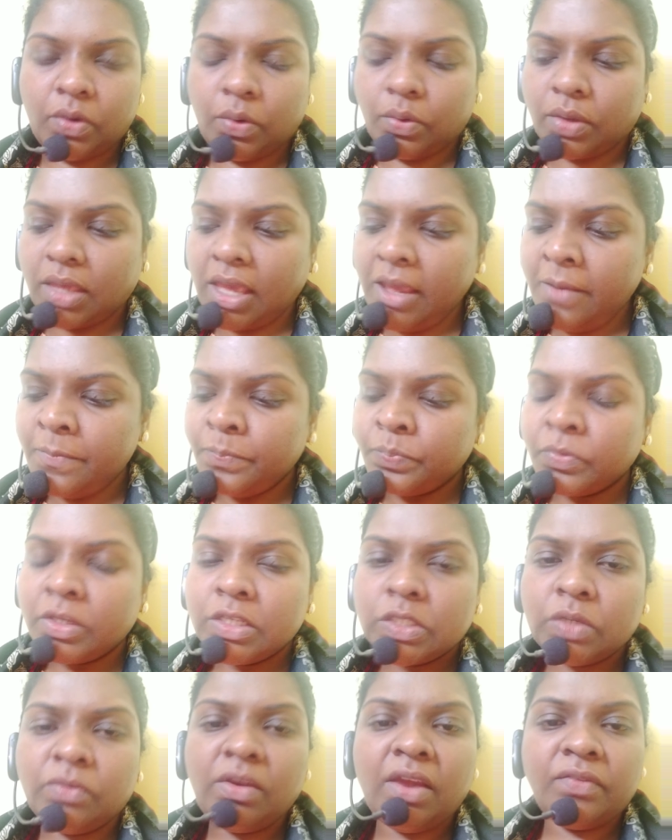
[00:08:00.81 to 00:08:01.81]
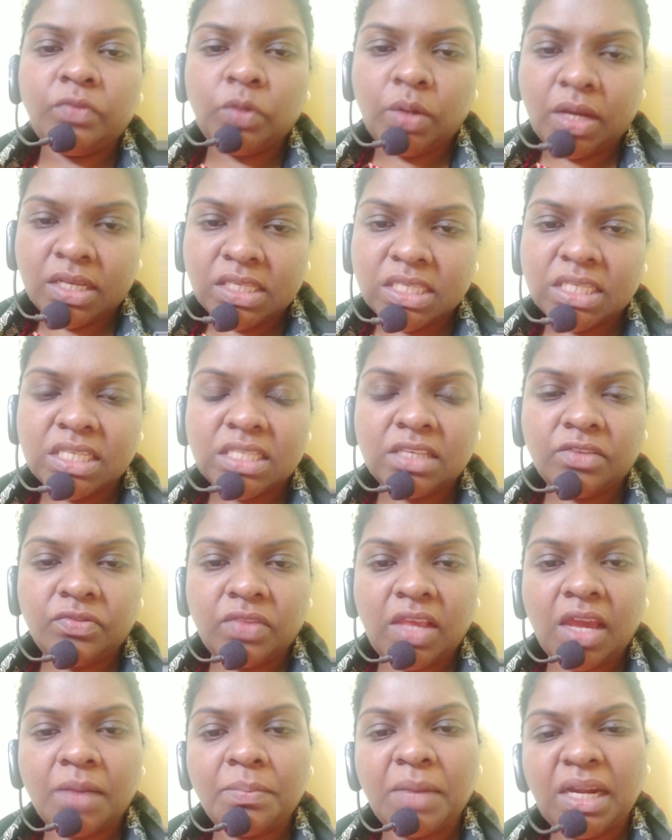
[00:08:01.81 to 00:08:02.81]
Okay, so we have to assess. If
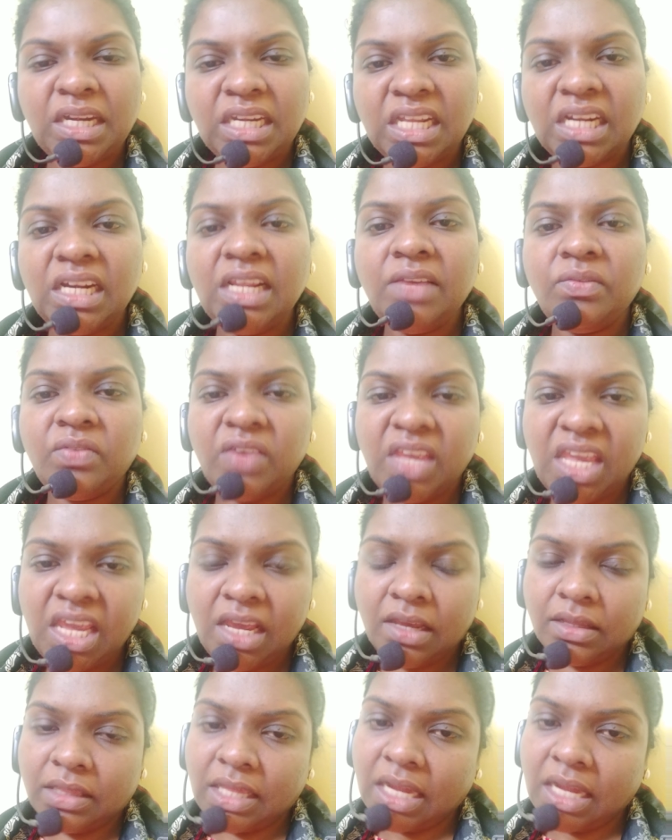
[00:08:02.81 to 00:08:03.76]
they are mentally weak,